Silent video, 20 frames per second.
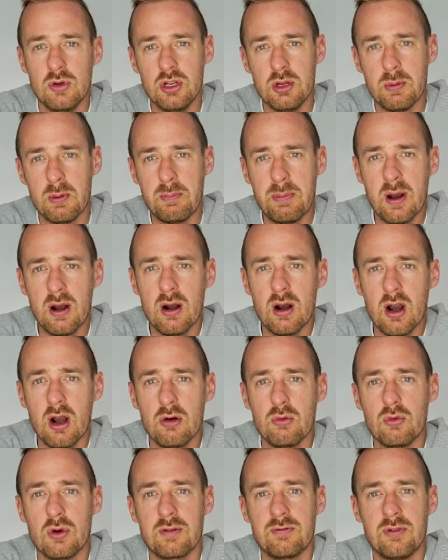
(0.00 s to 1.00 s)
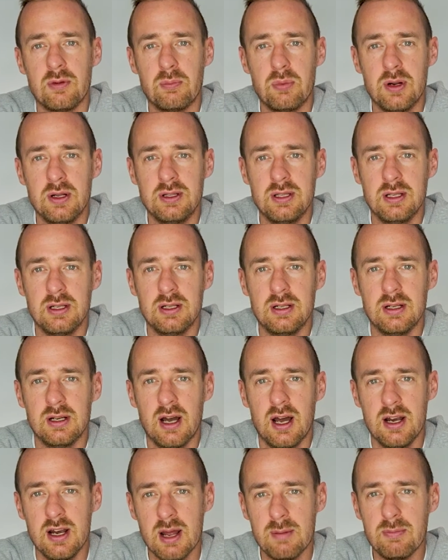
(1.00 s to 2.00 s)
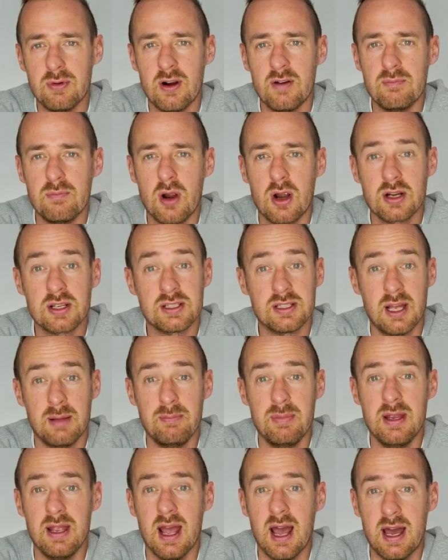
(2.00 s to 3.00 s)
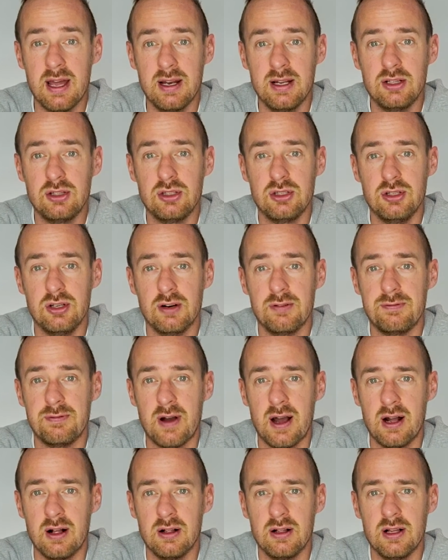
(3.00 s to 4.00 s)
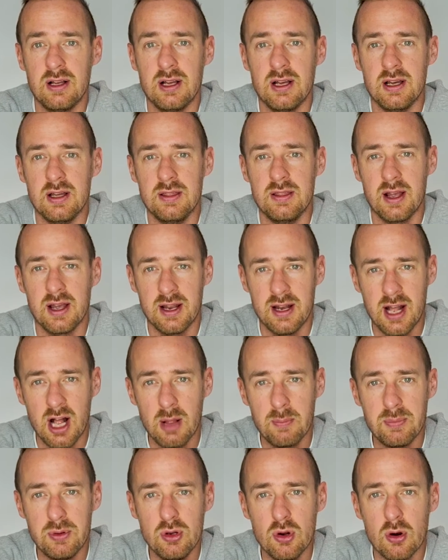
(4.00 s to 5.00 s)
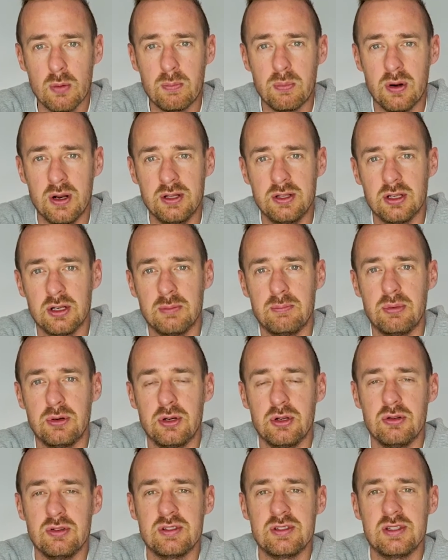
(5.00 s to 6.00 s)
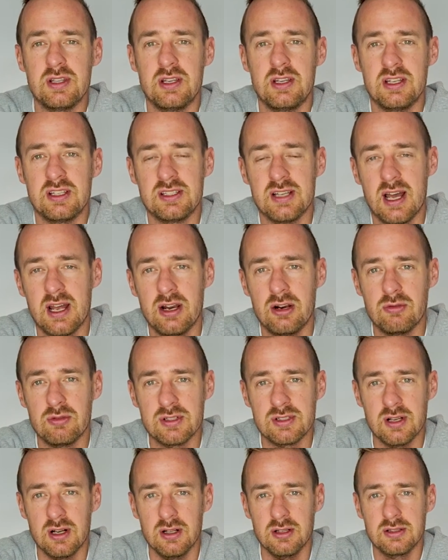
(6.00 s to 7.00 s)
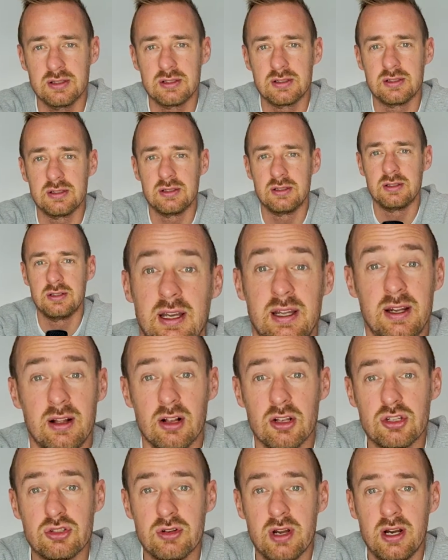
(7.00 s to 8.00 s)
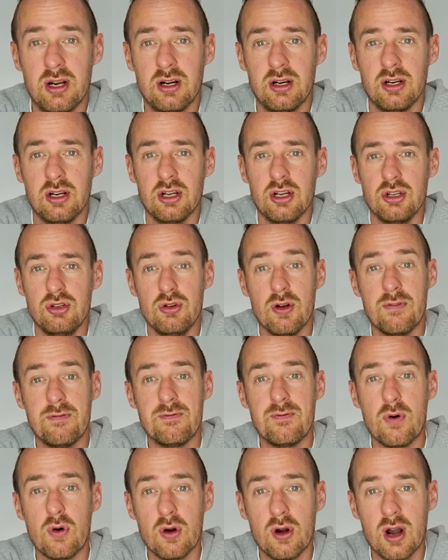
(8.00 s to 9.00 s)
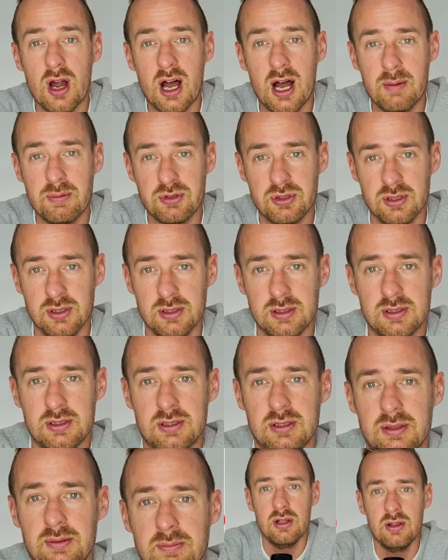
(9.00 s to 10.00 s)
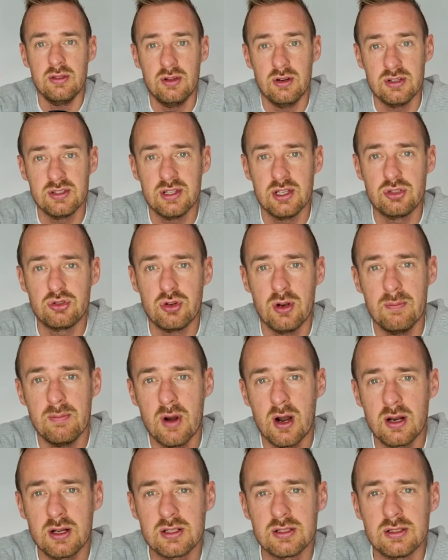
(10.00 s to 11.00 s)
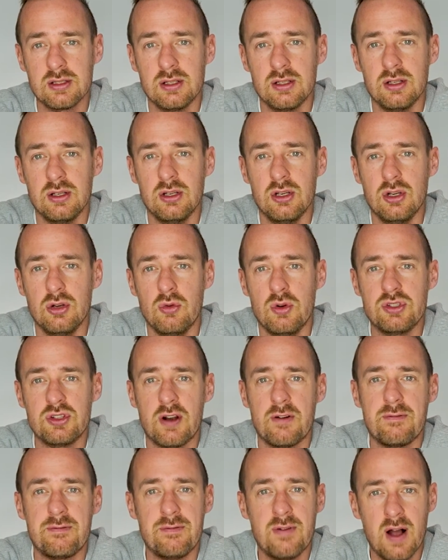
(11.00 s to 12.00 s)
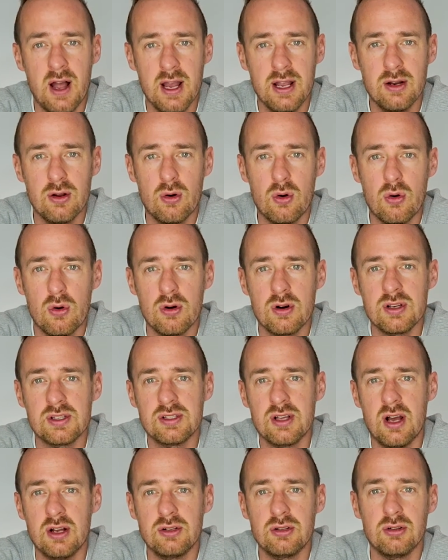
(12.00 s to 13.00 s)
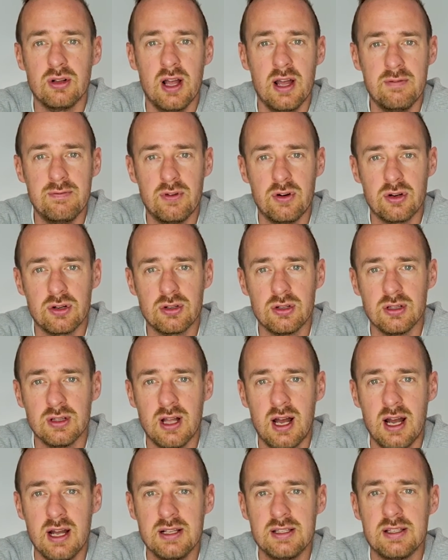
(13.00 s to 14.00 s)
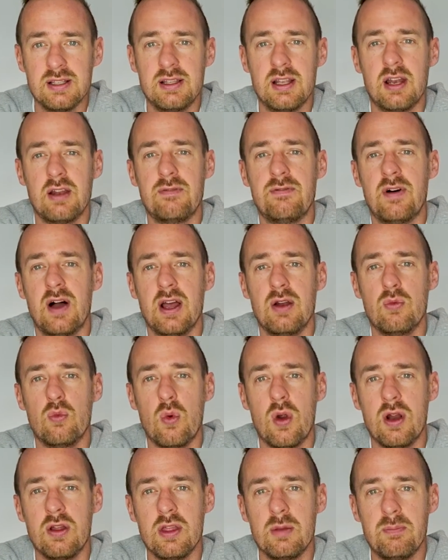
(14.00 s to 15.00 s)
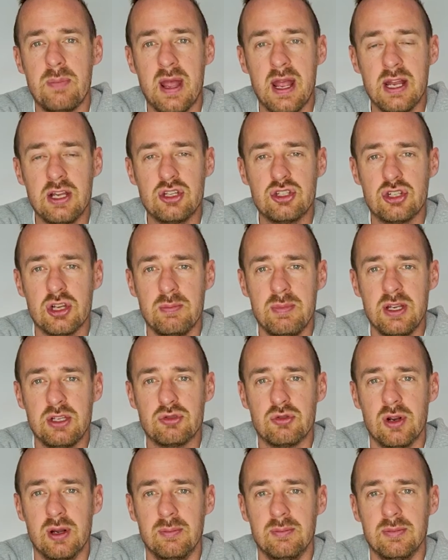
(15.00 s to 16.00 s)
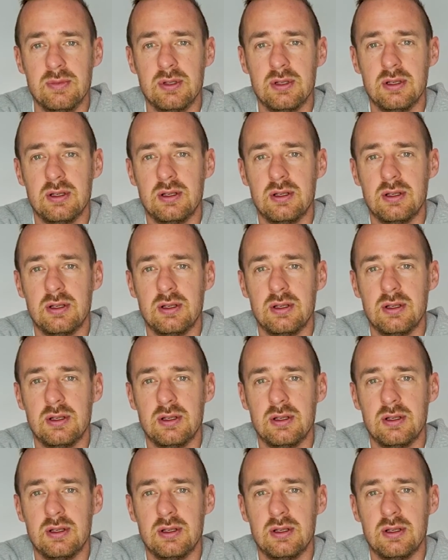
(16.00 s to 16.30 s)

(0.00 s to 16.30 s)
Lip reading: When you prepare artwork for printing, a number of marks can be added to your file that can help your printer produce the desired results. In Illustrator, you have four options. There's the trim marks, which are fine horizontal and vertical lines that define where the page should be trimmed.